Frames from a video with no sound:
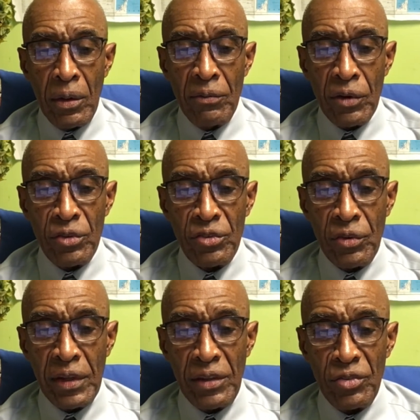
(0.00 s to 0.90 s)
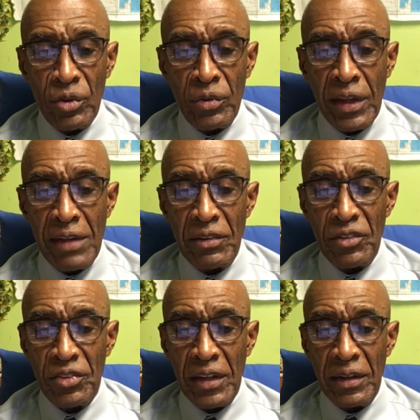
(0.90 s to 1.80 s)
Verse 3. "So David
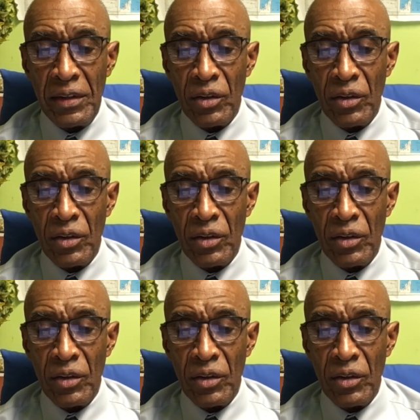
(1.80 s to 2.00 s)
sent and